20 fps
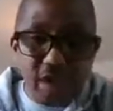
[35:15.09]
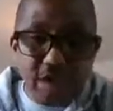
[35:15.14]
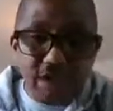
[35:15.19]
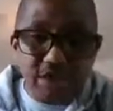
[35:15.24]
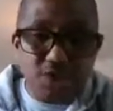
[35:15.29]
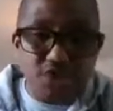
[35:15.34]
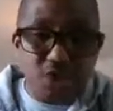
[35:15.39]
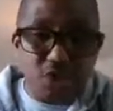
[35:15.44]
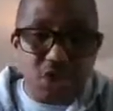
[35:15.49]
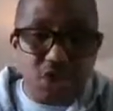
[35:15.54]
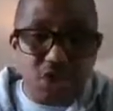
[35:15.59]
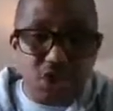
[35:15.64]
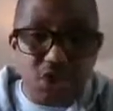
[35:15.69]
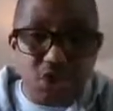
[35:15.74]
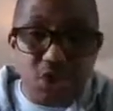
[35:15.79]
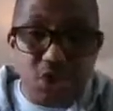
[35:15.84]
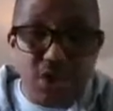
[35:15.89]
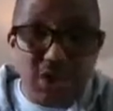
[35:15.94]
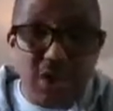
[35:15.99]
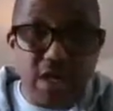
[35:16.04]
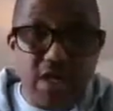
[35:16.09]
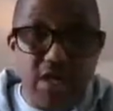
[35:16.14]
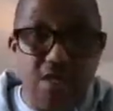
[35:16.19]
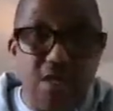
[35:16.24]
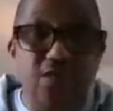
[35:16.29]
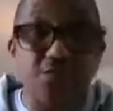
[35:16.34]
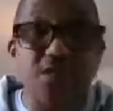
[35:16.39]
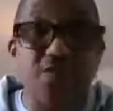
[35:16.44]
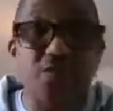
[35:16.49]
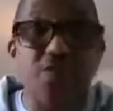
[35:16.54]
national security and
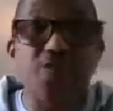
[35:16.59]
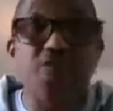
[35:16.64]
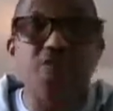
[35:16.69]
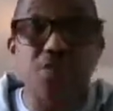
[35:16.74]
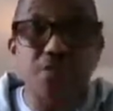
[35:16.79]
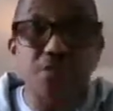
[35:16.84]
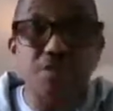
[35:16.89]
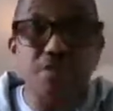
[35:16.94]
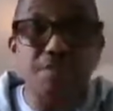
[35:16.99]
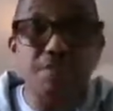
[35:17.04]
infrastructure.